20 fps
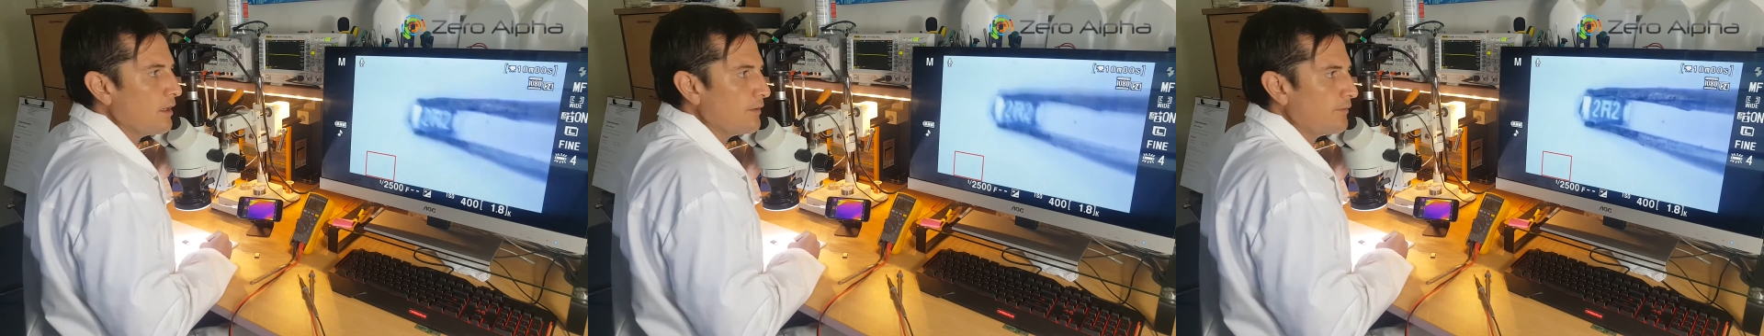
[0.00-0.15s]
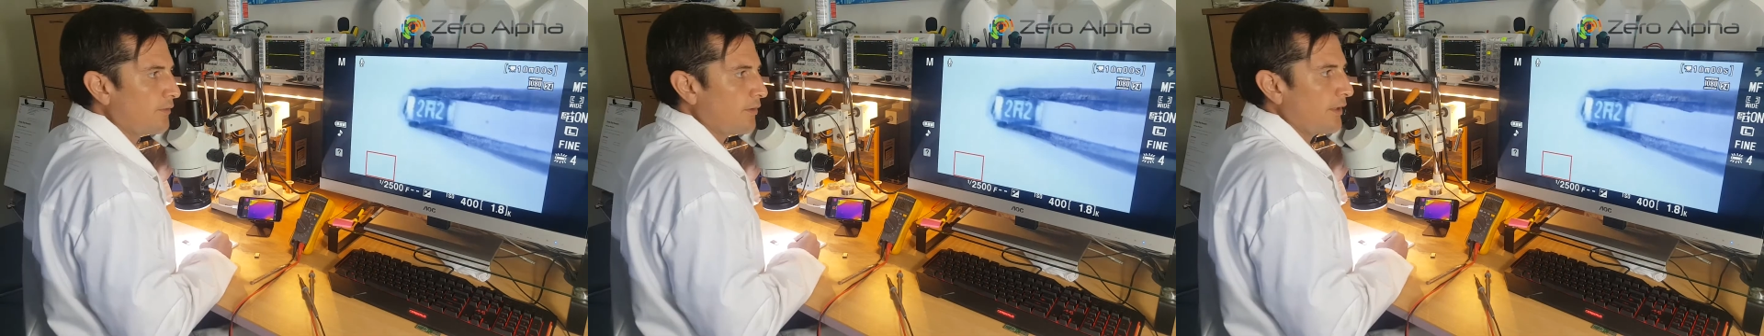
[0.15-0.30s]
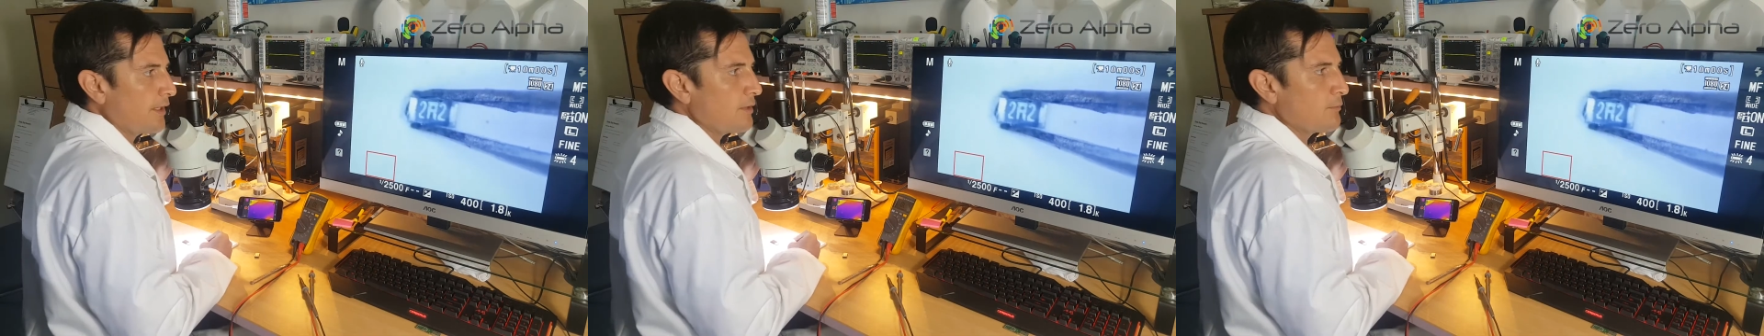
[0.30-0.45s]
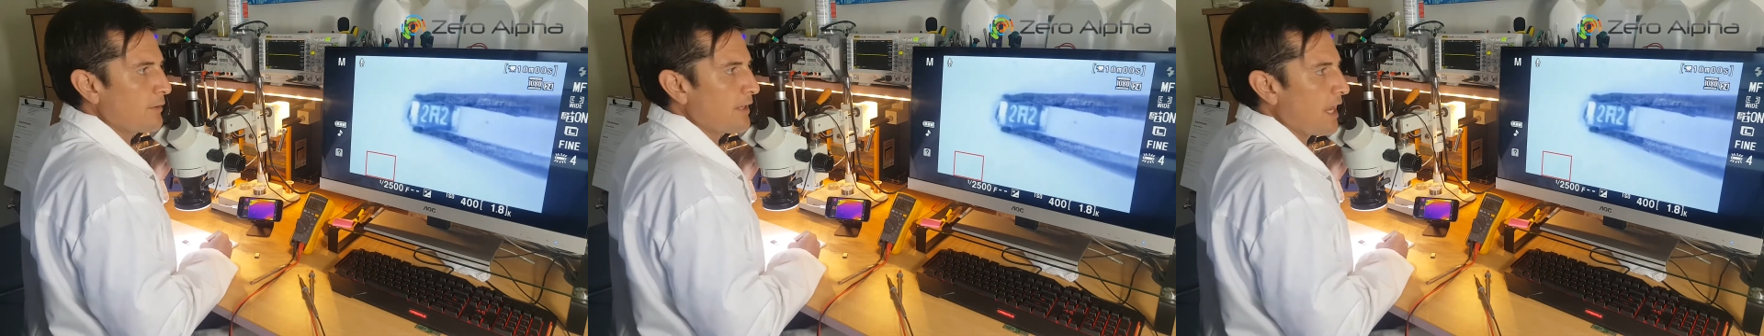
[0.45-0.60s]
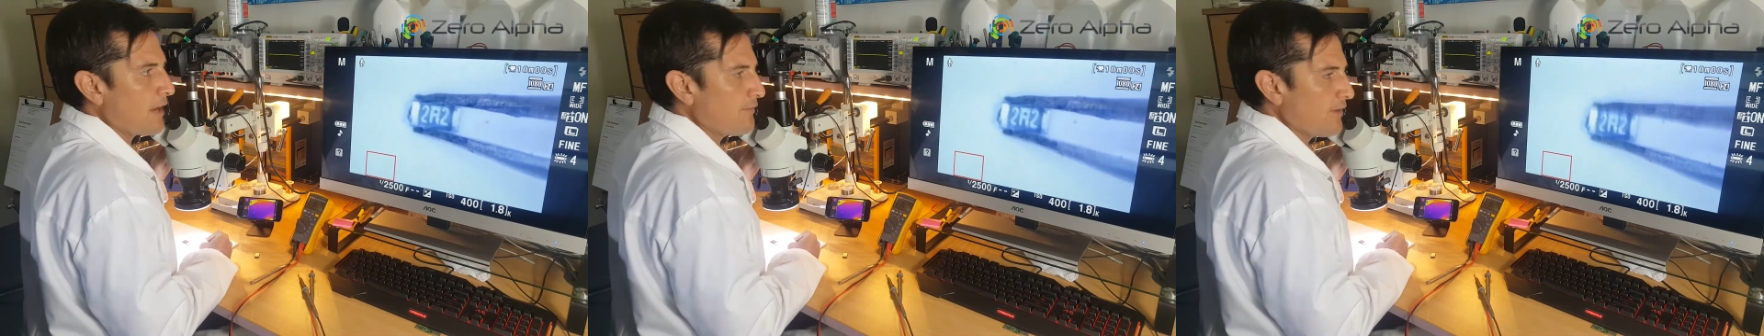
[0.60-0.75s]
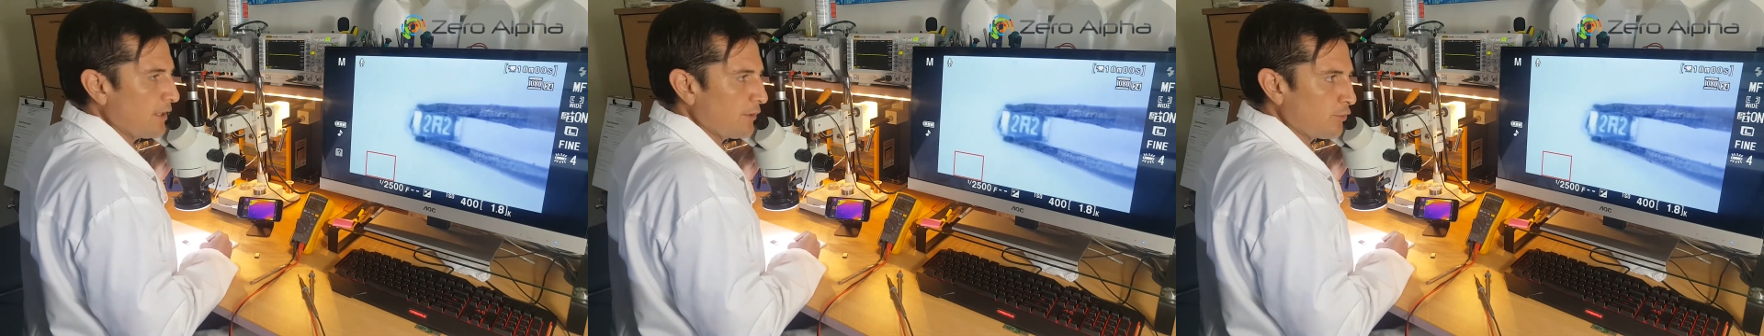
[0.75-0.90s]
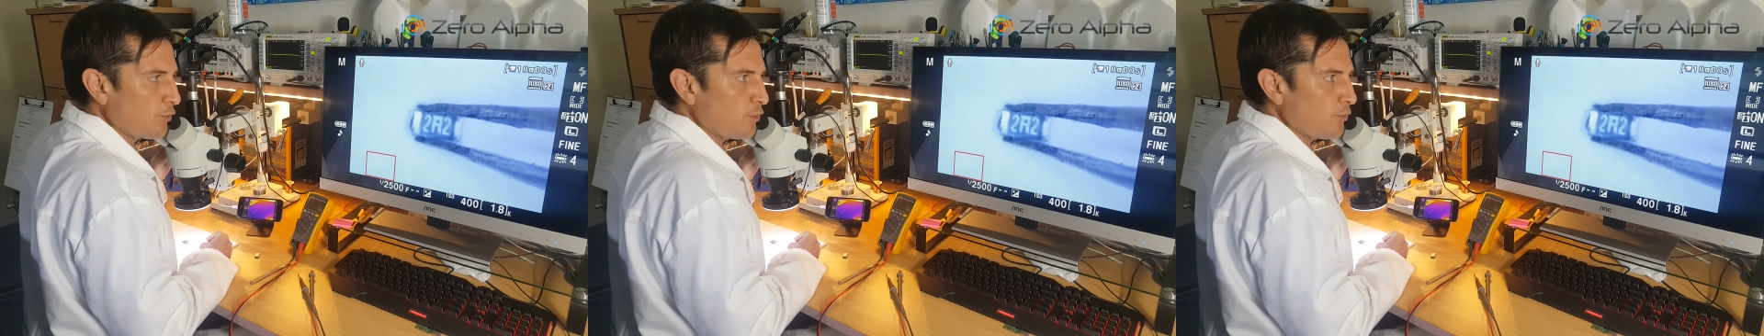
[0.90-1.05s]
So here we have
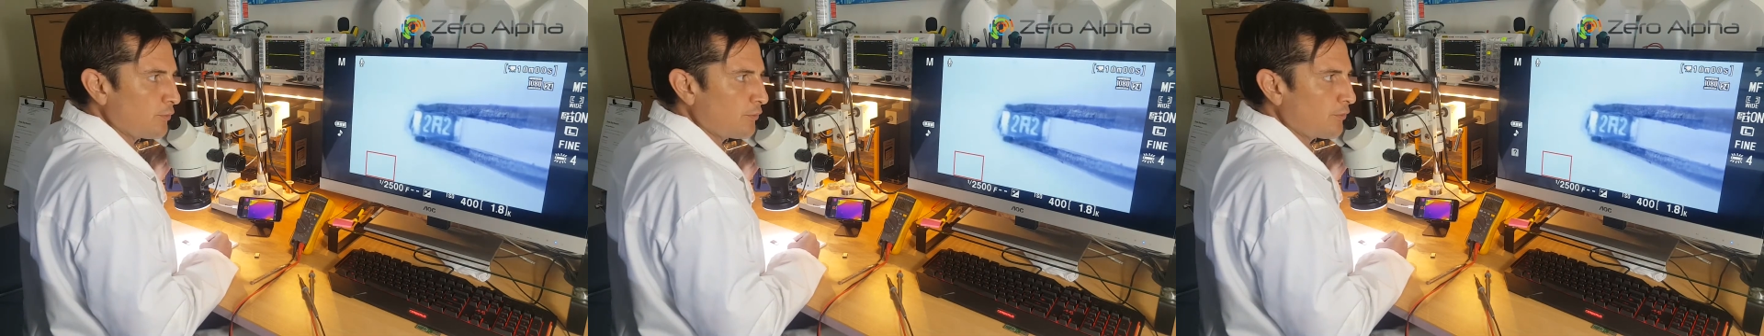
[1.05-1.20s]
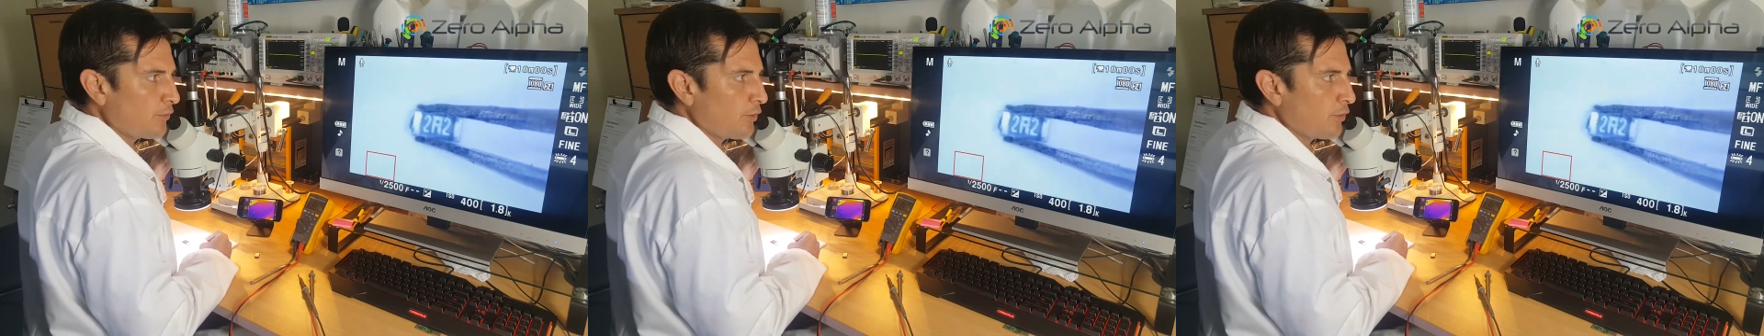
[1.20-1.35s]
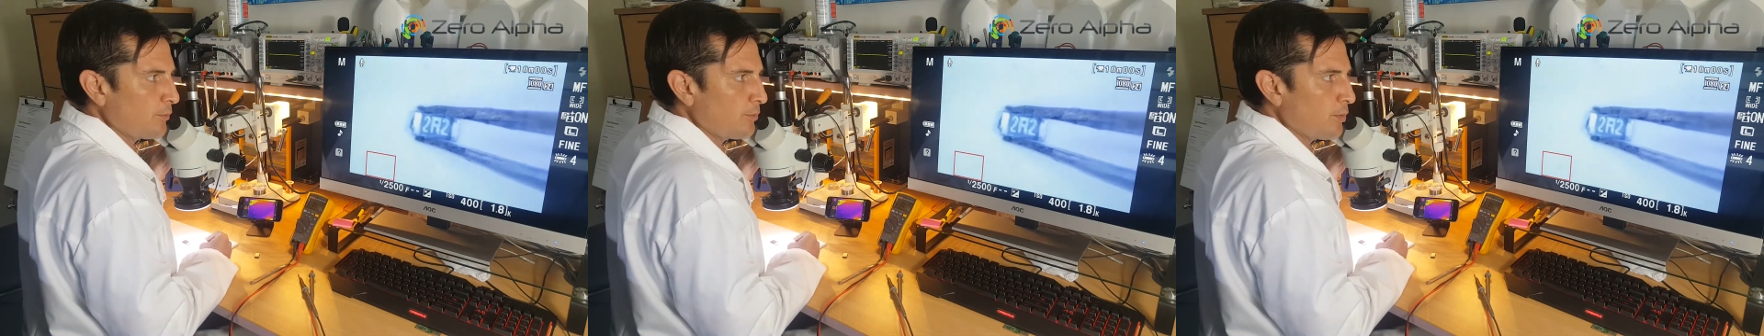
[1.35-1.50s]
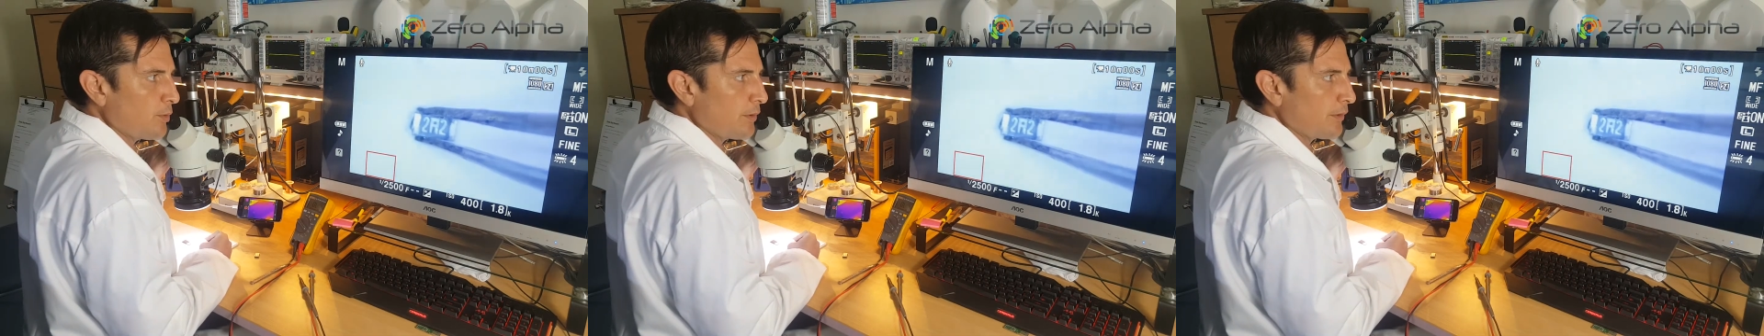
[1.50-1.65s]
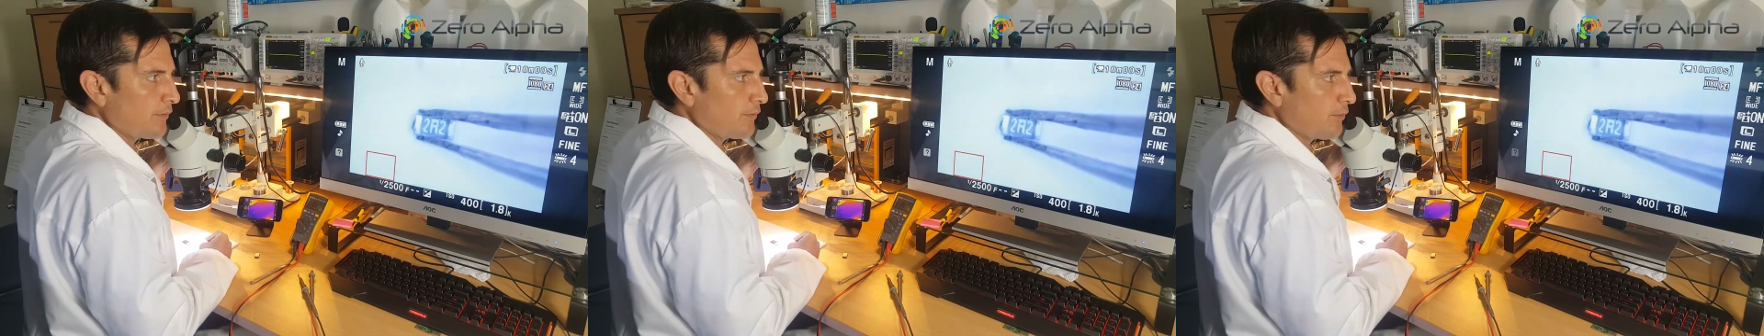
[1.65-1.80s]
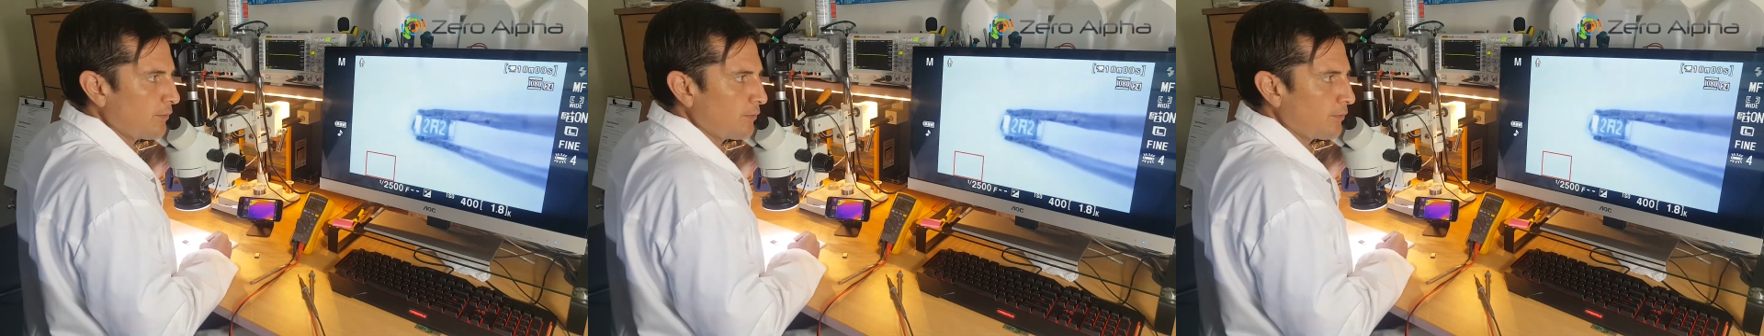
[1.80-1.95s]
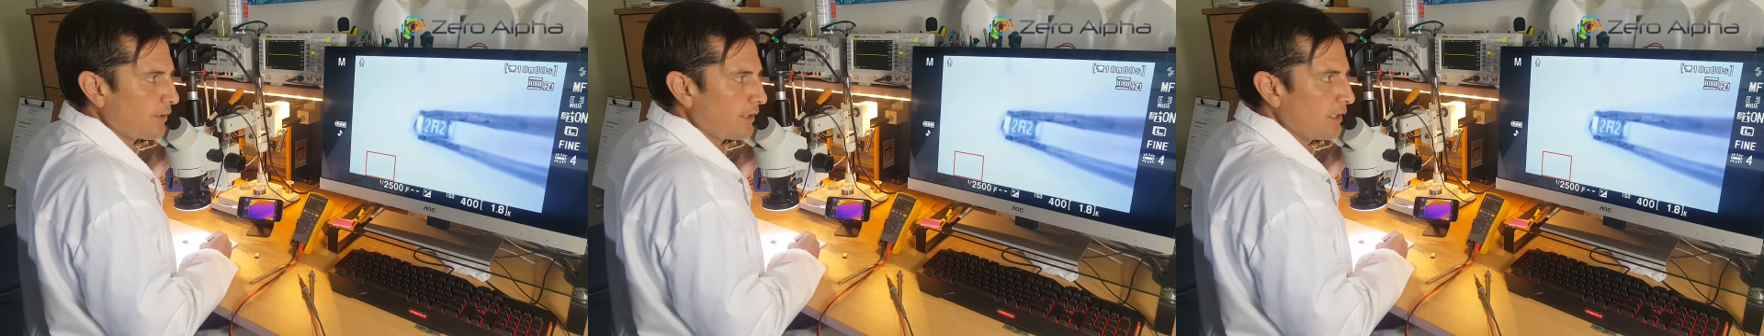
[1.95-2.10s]
our new
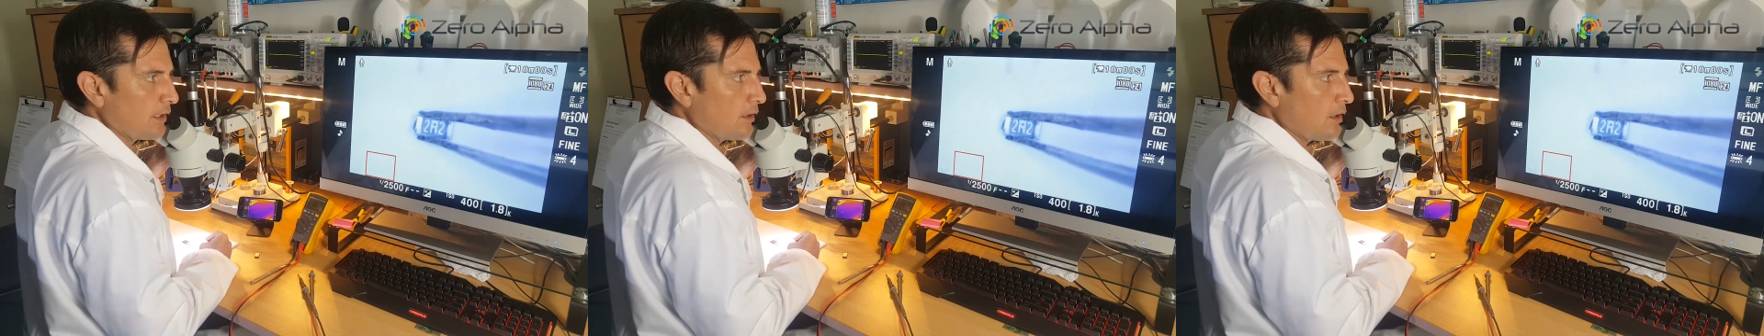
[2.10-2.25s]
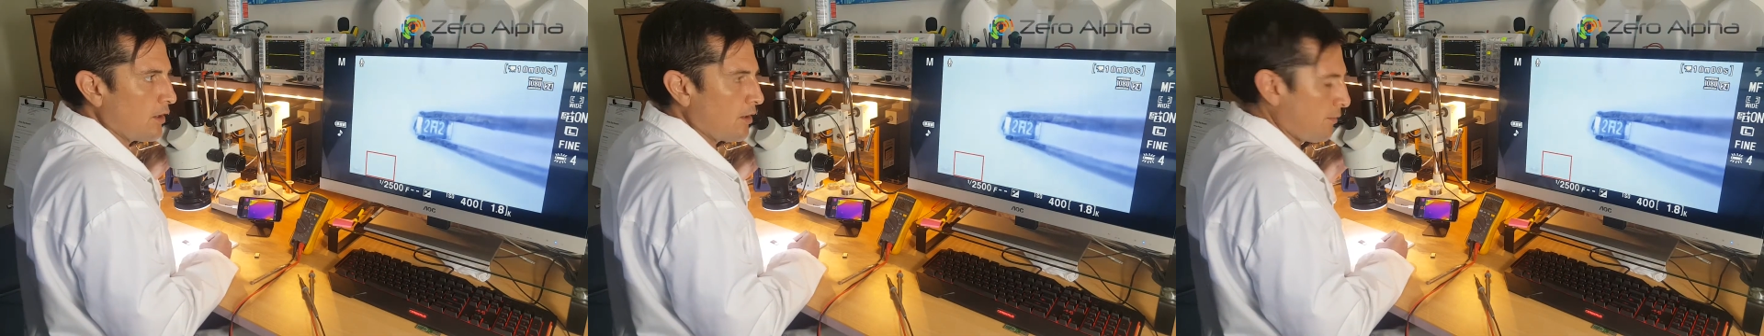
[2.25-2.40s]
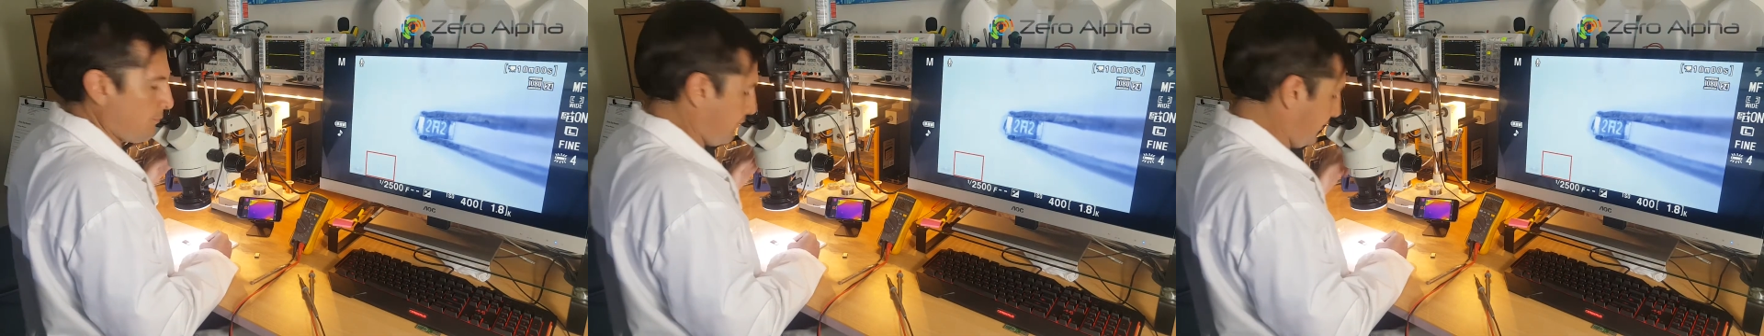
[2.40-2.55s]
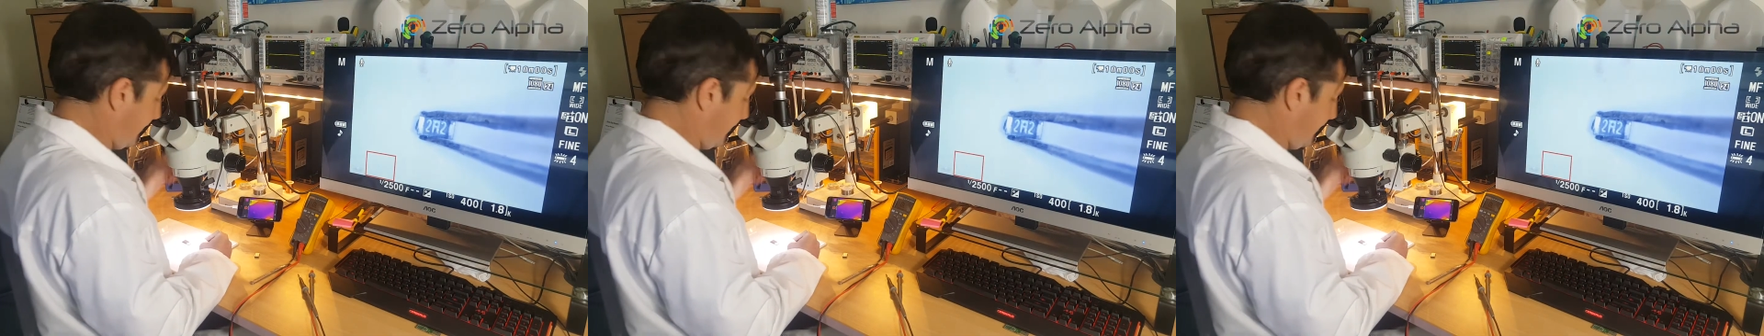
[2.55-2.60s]
2.2 kilo ohm